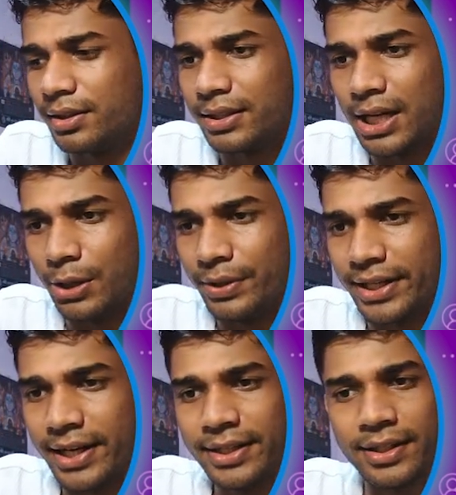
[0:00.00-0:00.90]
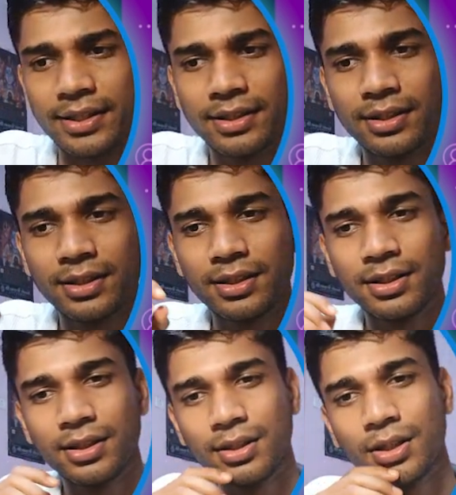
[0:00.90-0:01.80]
Now hit enter.
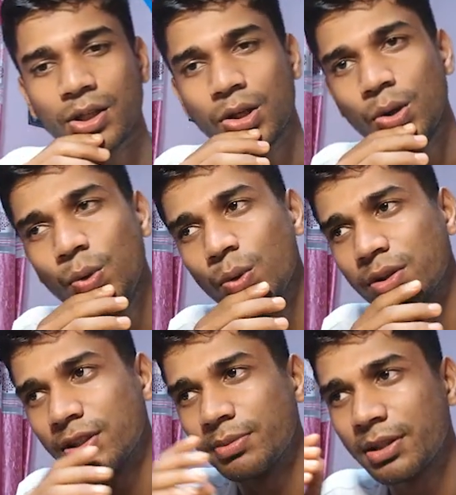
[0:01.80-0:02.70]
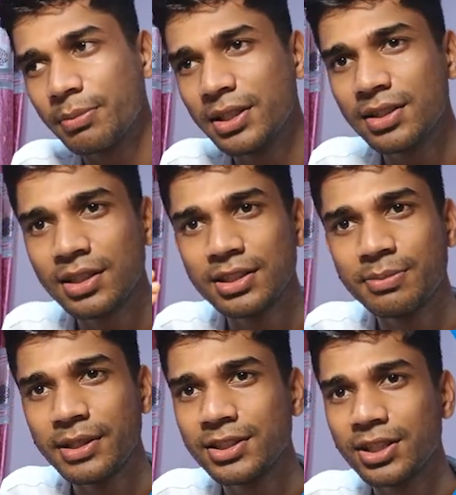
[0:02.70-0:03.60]
Cool. Something is
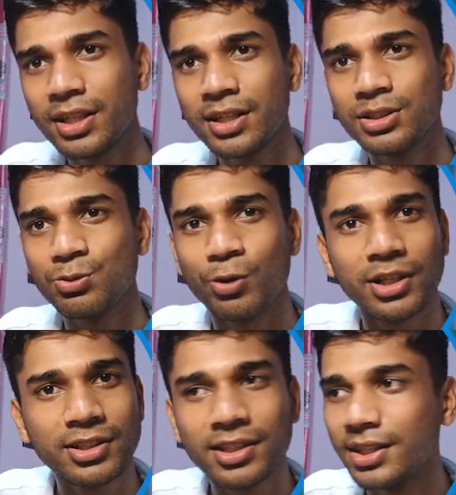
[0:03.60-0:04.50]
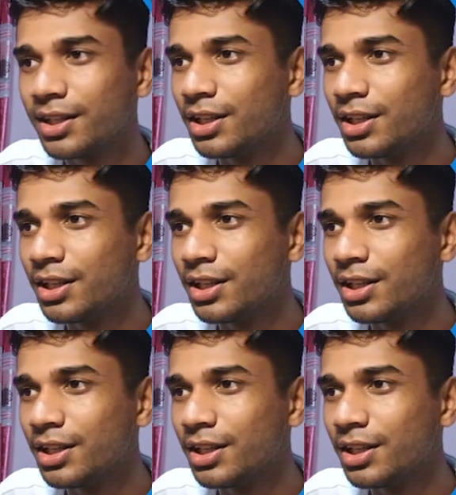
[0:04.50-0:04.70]
being changed. What?